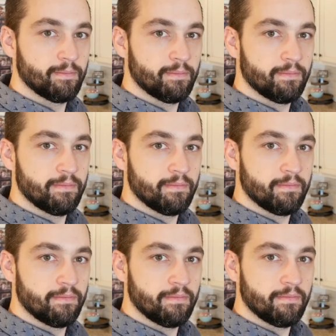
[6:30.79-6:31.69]

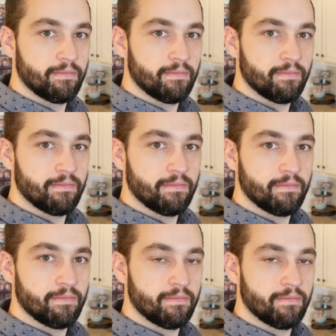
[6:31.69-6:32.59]

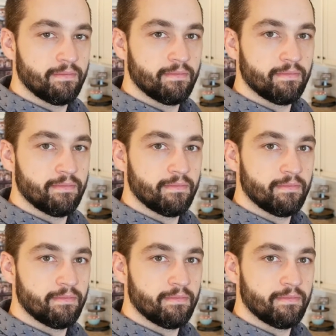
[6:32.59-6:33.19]
The person shown says nothing.